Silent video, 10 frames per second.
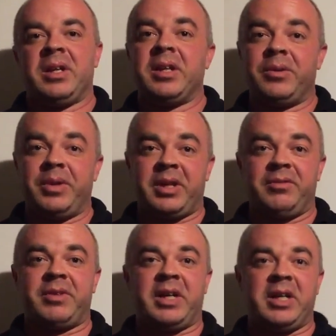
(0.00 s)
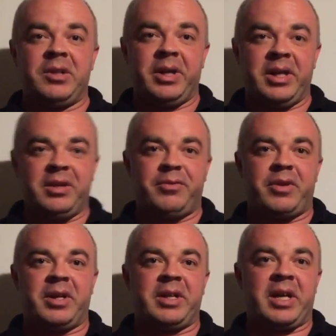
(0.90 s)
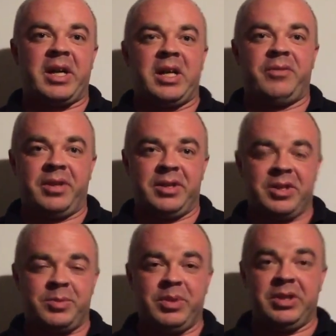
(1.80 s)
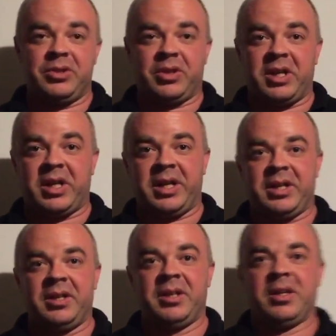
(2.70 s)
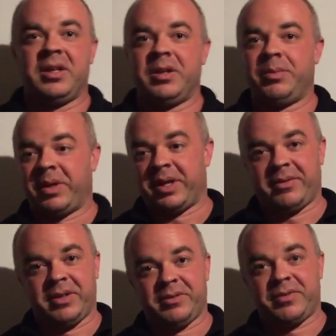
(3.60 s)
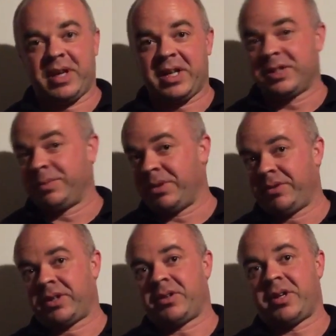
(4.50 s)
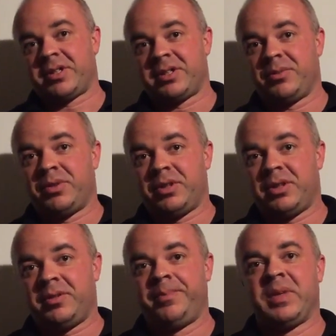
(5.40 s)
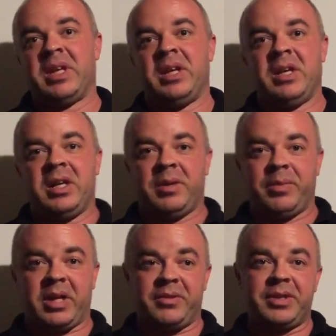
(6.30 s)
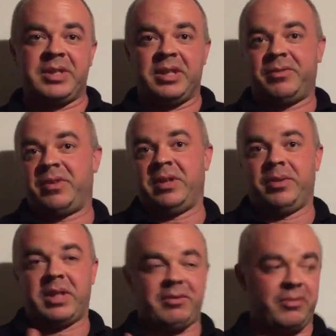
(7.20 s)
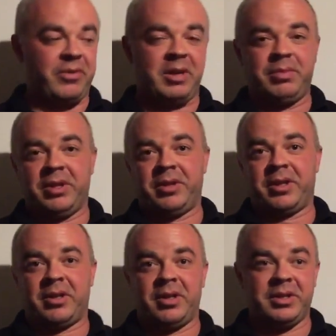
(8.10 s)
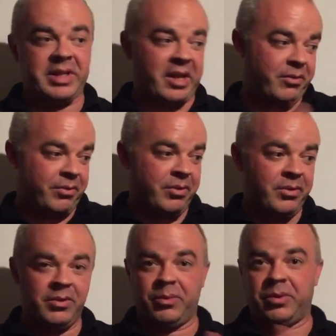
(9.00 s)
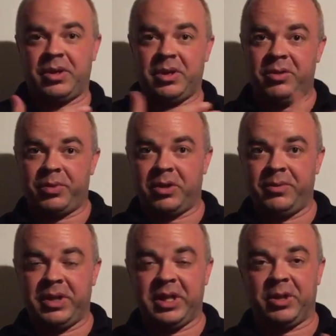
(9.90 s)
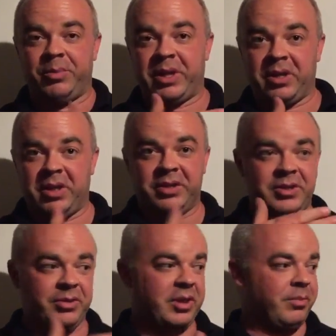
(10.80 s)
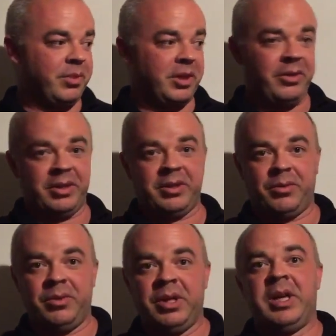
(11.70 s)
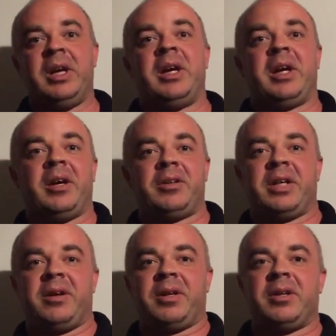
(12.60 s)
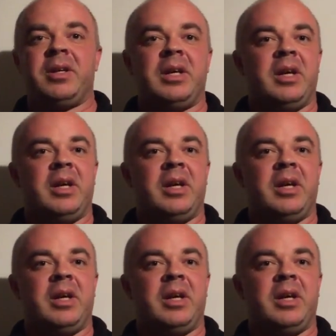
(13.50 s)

Then we can evaluate it, find out if it can just be dried by having fans blowing across the wall. About every 10 feet, we'd have a fan blowing down the wall, parallel to it, blowing the air down it,